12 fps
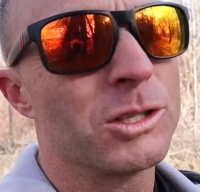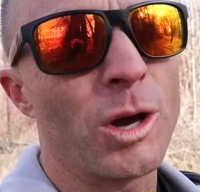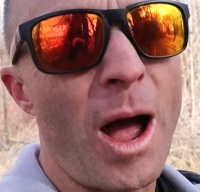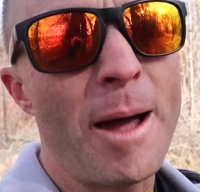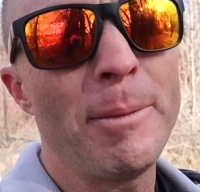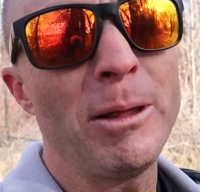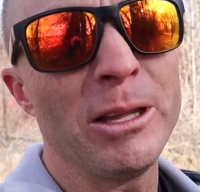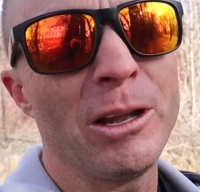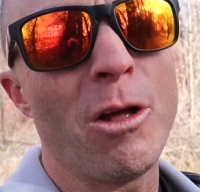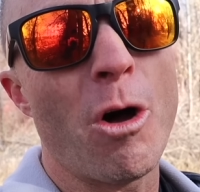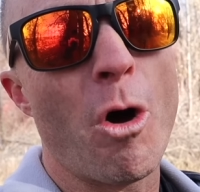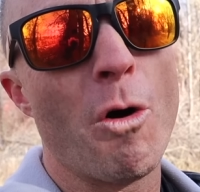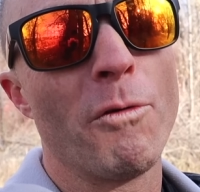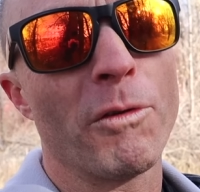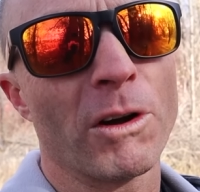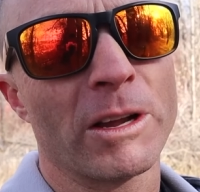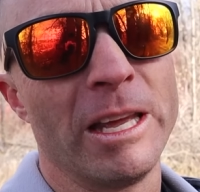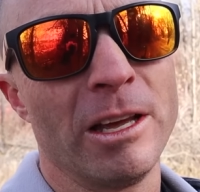So I'm a little
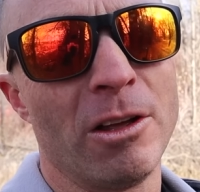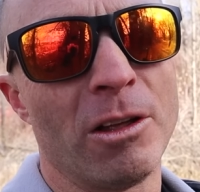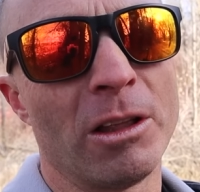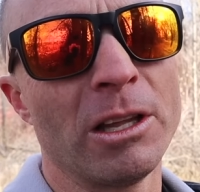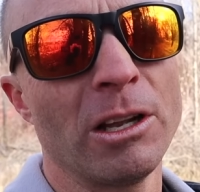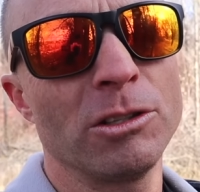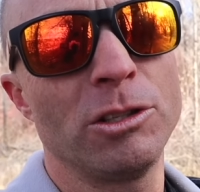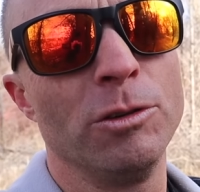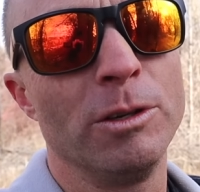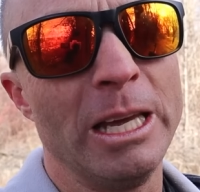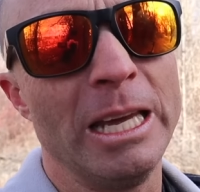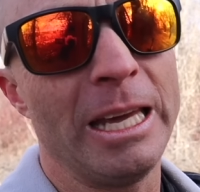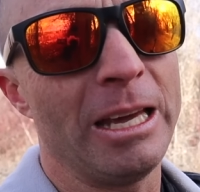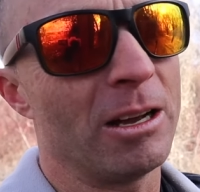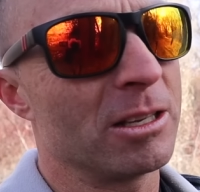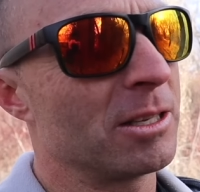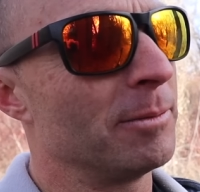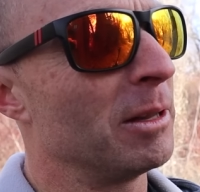overkill, a little too geeky
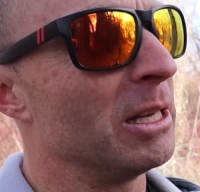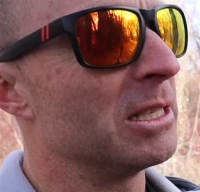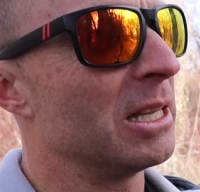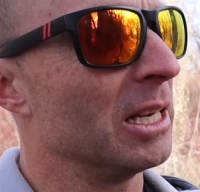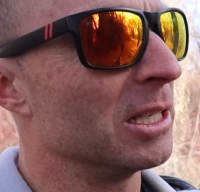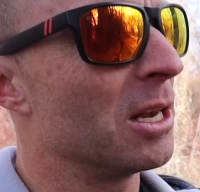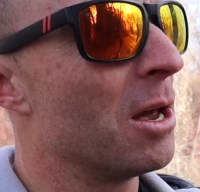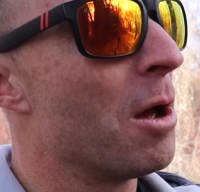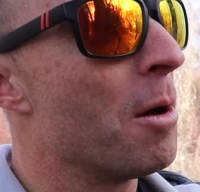on some of these things.